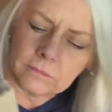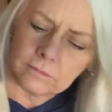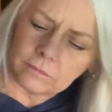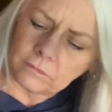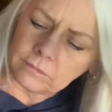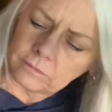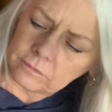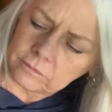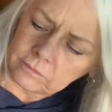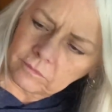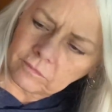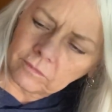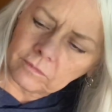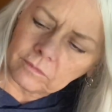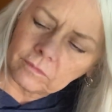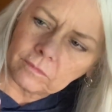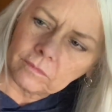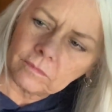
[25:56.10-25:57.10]

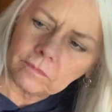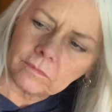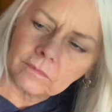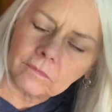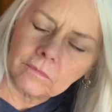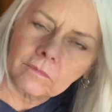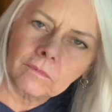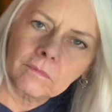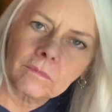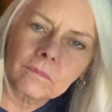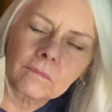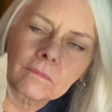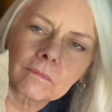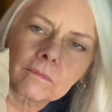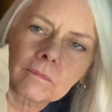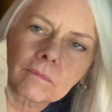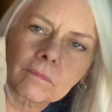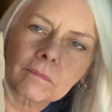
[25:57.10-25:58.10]

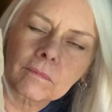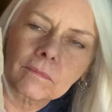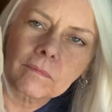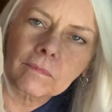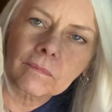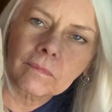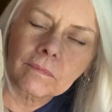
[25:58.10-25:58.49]
(silence)